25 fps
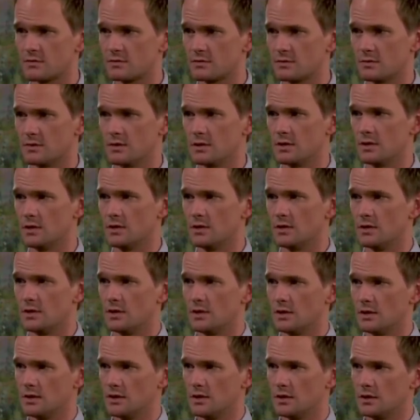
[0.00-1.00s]
so
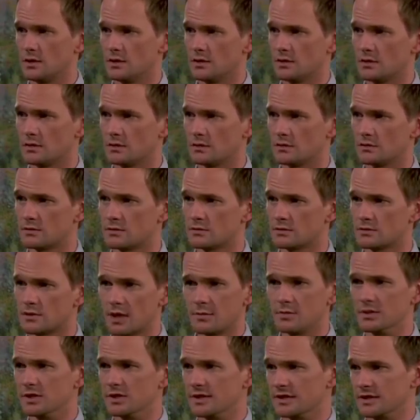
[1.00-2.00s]

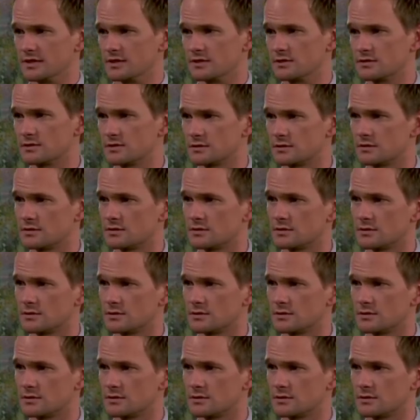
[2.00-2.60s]
troubling.